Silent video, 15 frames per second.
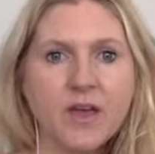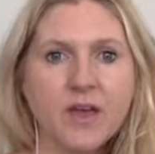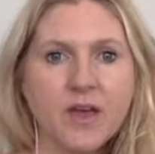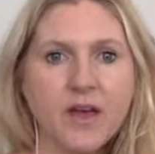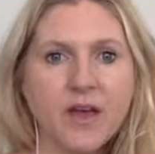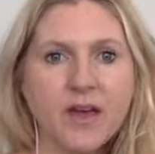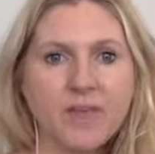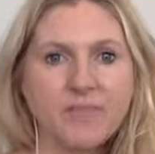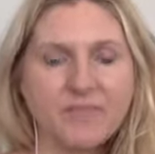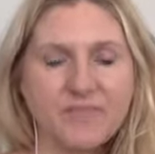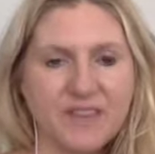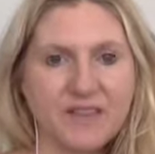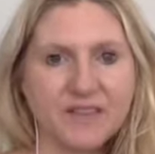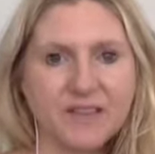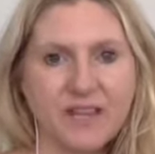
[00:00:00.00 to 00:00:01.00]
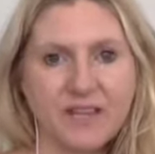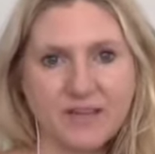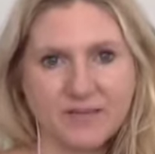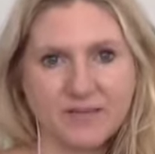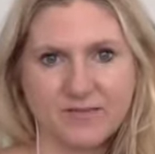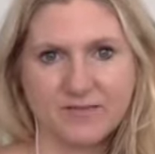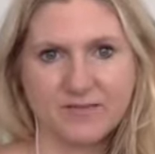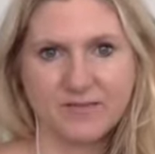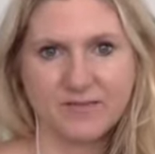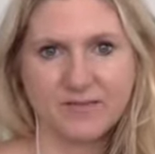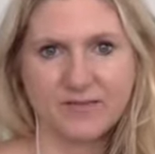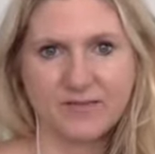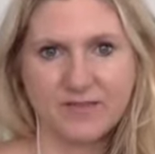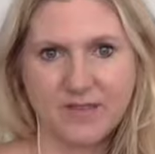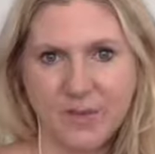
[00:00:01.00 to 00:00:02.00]
um, the Elite
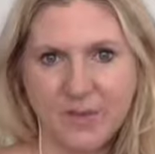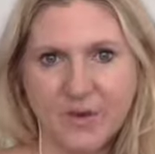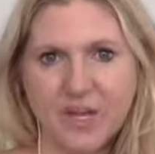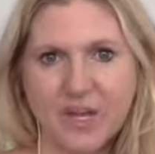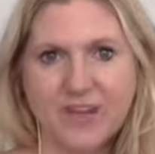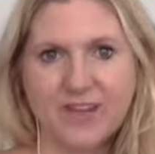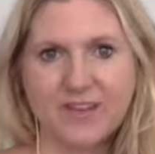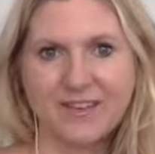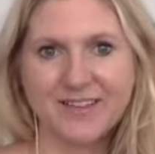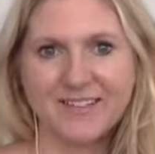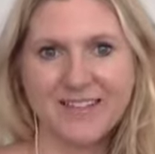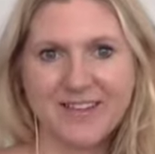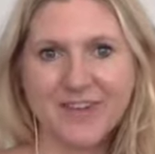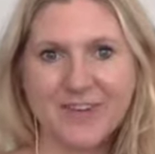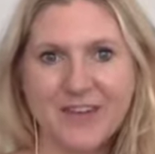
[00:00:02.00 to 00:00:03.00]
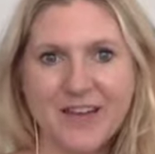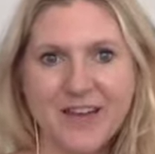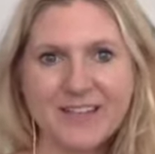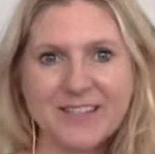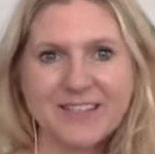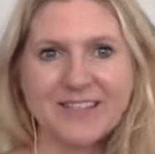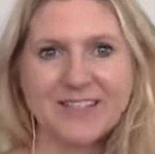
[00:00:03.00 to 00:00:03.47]
Networking. Is that correct?